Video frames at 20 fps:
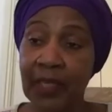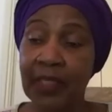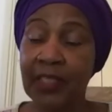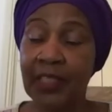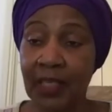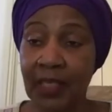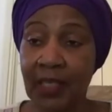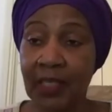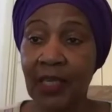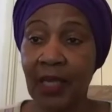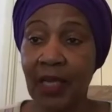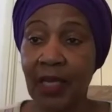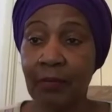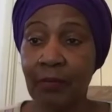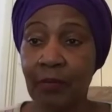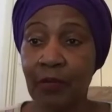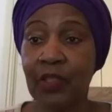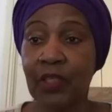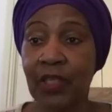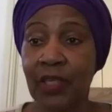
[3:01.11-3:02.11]
genital
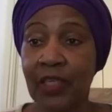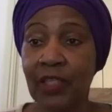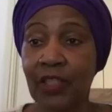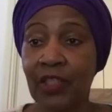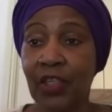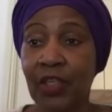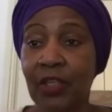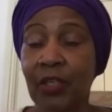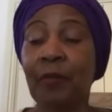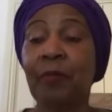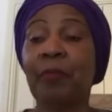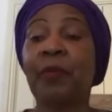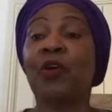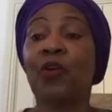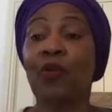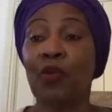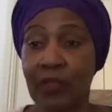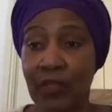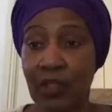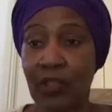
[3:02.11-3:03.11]
mutilation
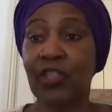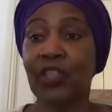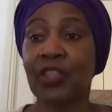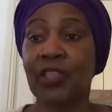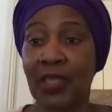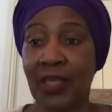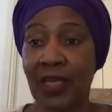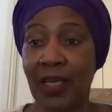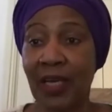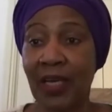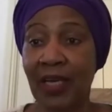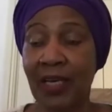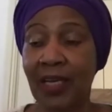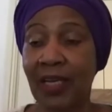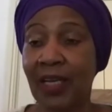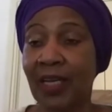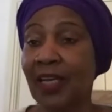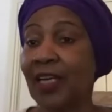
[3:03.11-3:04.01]
because she's a girl.